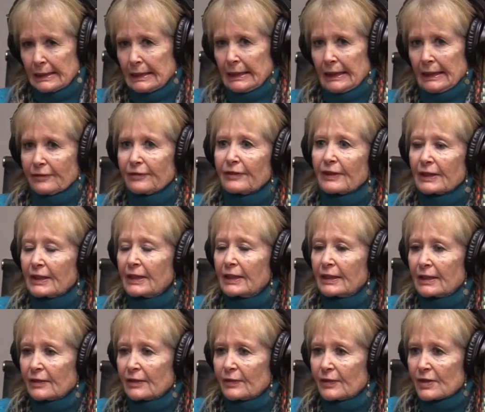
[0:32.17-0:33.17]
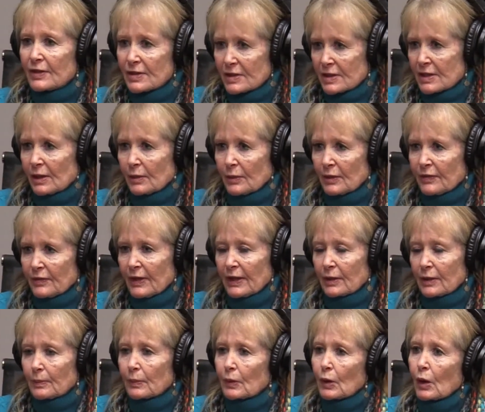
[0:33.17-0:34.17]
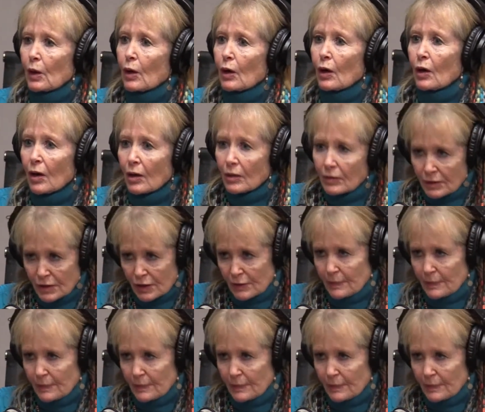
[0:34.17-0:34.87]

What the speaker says: And funnily enough, this year we've had a prolonged